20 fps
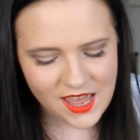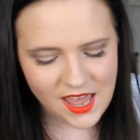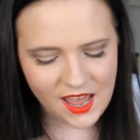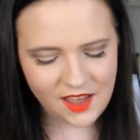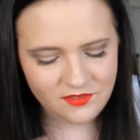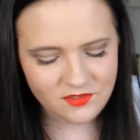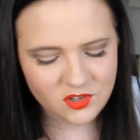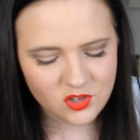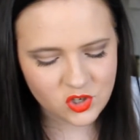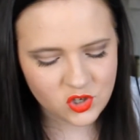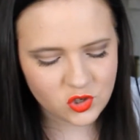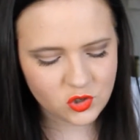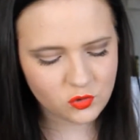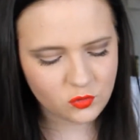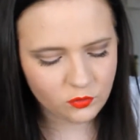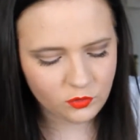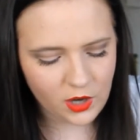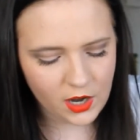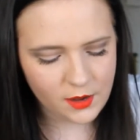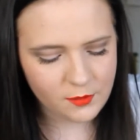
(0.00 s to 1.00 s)
have to
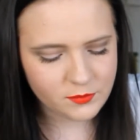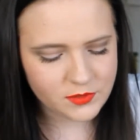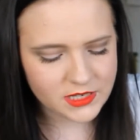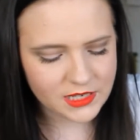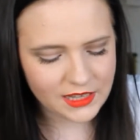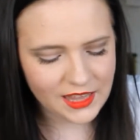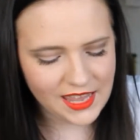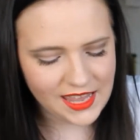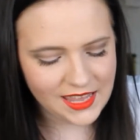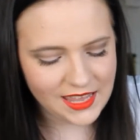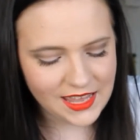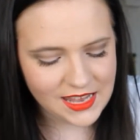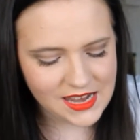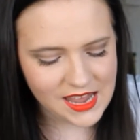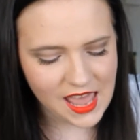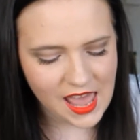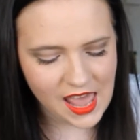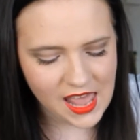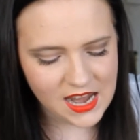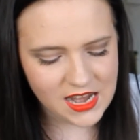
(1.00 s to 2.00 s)
scrub to like
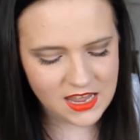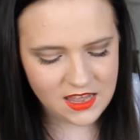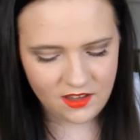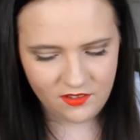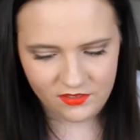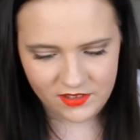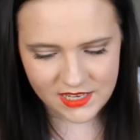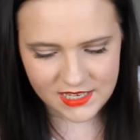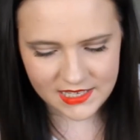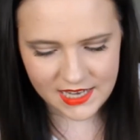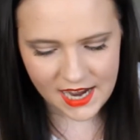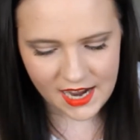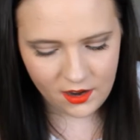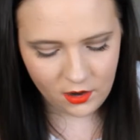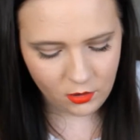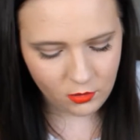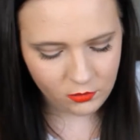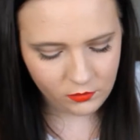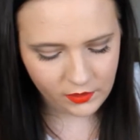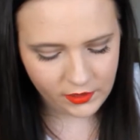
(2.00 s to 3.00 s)
get any of these
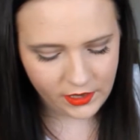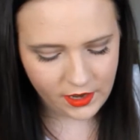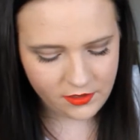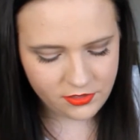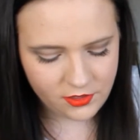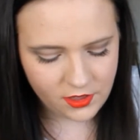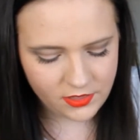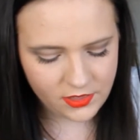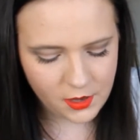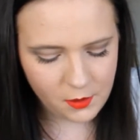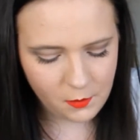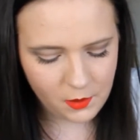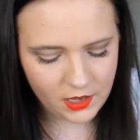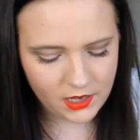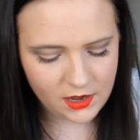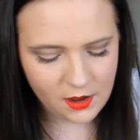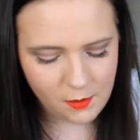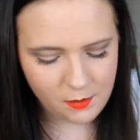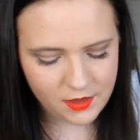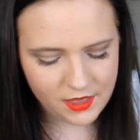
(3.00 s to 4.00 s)
out. And I thought they were
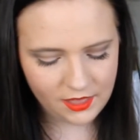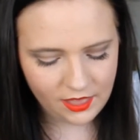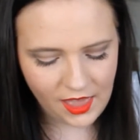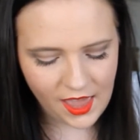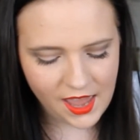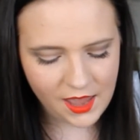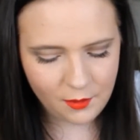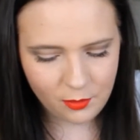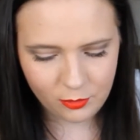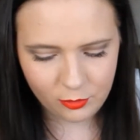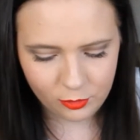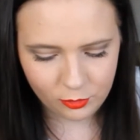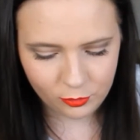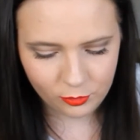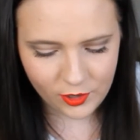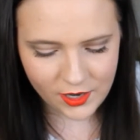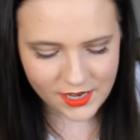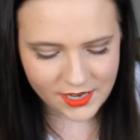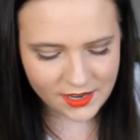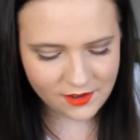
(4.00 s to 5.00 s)
gonna be like
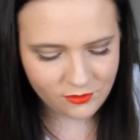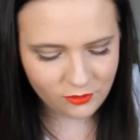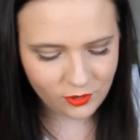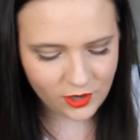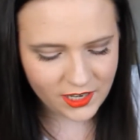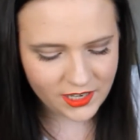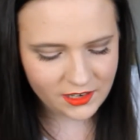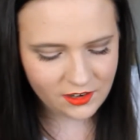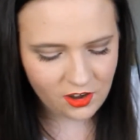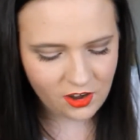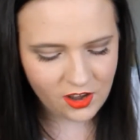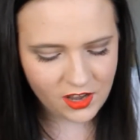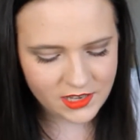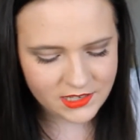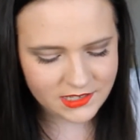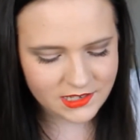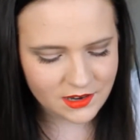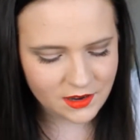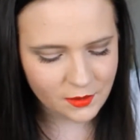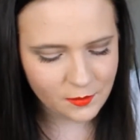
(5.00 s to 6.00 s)
pretty freaking
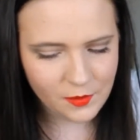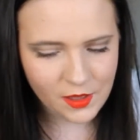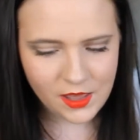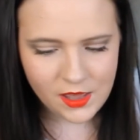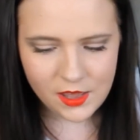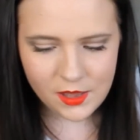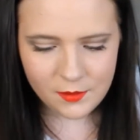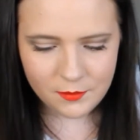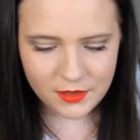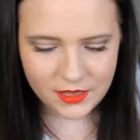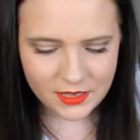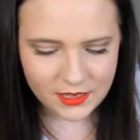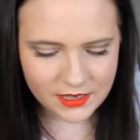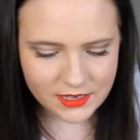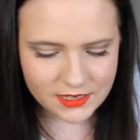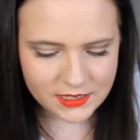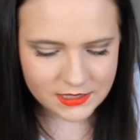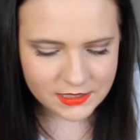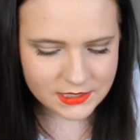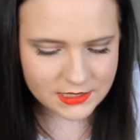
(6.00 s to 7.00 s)
awesome
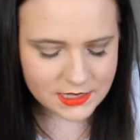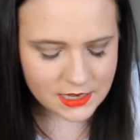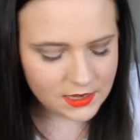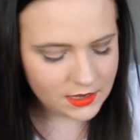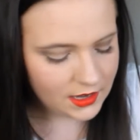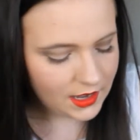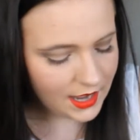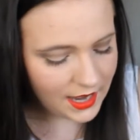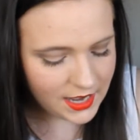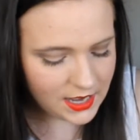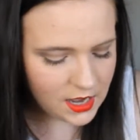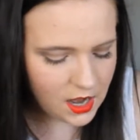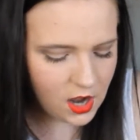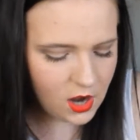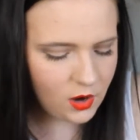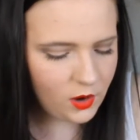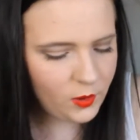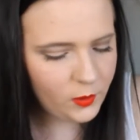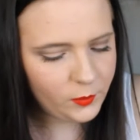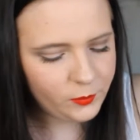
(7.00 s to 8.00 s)
because I
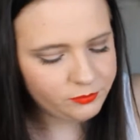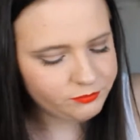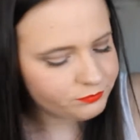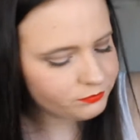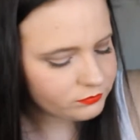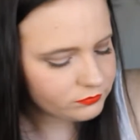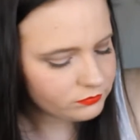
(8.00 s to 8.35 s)
know